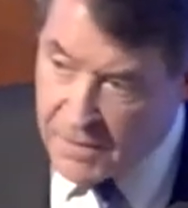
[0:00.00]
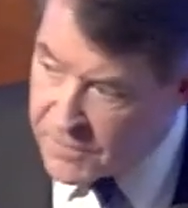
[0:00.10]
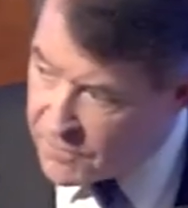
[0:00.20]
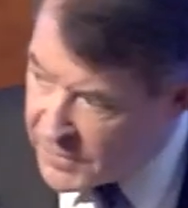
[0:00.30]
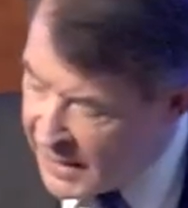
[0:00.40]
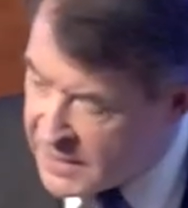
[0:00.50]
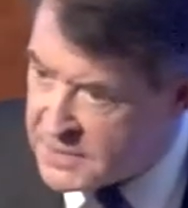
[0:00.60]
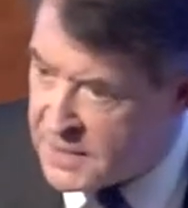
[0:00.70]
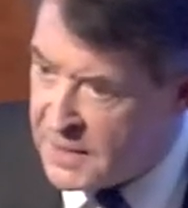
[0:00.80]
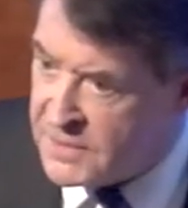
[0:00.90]
The
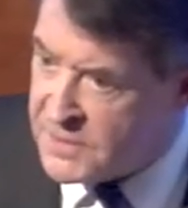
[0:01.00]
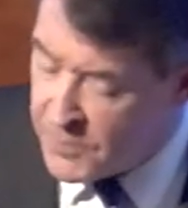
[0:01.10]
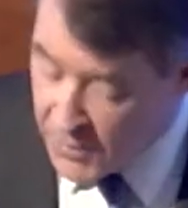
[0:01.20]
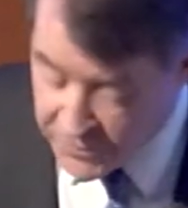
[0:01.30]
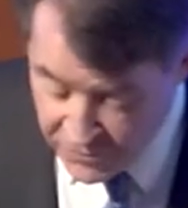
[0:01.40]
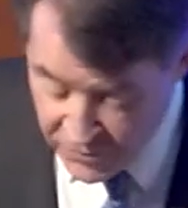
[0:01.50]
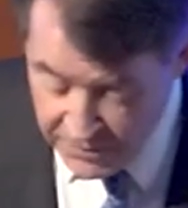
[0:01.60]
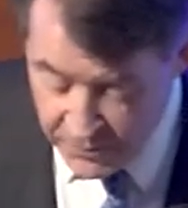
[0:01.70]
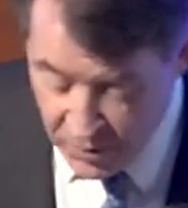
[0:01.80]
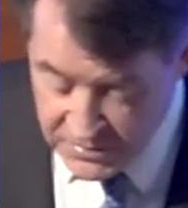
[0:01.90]
reality is that both
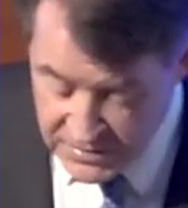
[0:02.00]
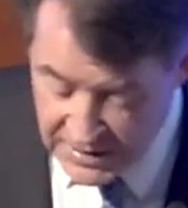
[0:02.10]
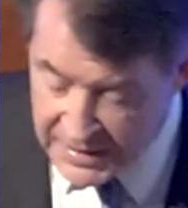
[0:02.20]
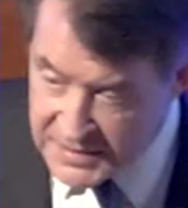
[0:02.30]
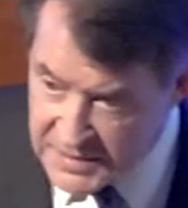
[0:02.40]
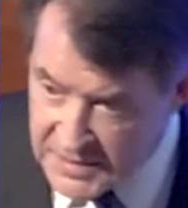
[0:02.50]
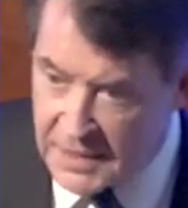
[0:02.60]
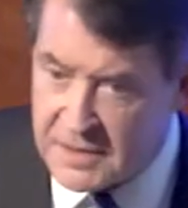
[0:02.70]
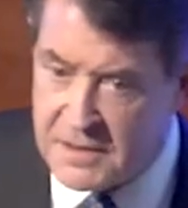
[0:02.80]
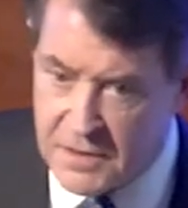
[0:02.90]
green bonds and
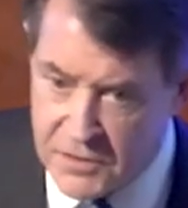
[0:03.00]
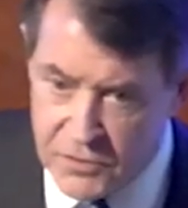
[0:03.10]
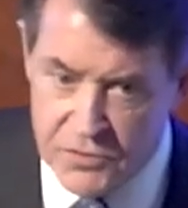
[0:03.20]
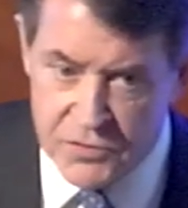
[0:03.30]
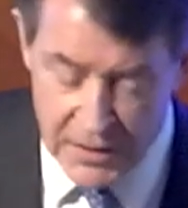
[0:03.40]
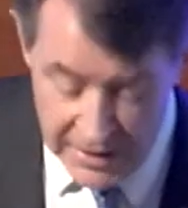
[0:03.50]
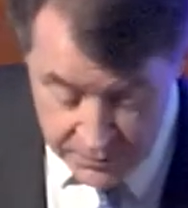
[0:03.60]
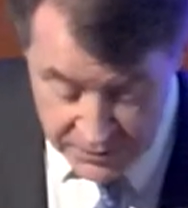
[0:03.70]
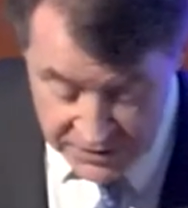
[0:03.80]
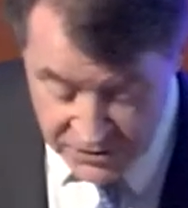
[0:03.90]
sector-neutral
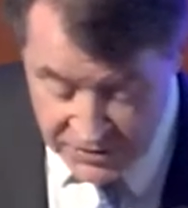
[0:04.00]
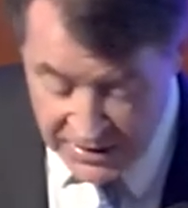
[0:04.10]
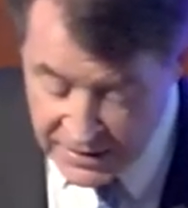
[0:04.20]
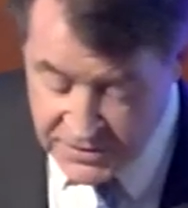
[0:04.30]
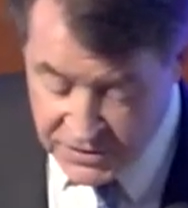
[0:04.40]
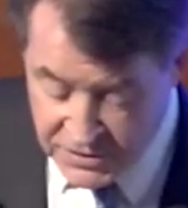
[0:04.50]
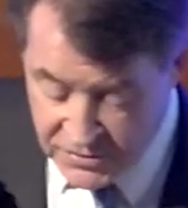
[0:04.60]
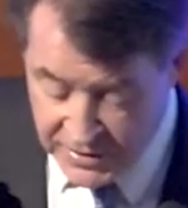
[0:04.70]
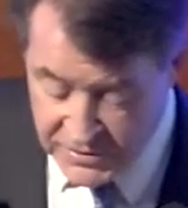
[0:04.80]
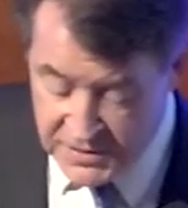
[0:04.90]
equity ESG
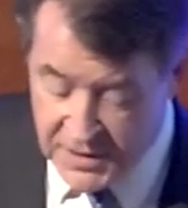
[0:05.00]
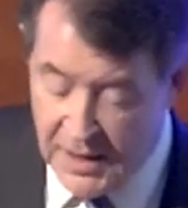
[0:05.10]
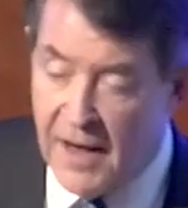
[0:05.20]
strategies